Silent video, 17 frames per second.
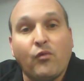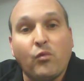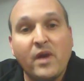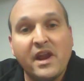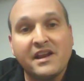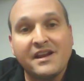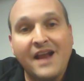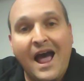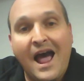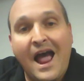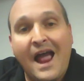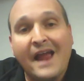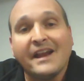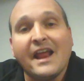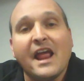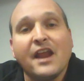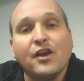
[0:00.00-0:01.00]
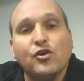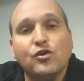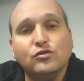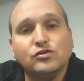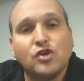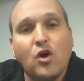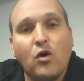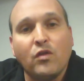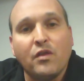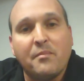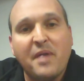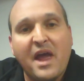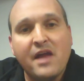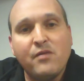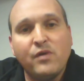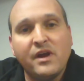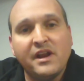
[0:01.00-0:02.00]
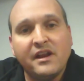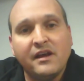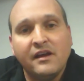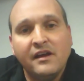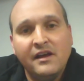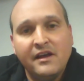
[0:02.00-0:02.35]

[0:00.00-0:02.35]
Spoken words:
Week 9 and who's going to the pay window.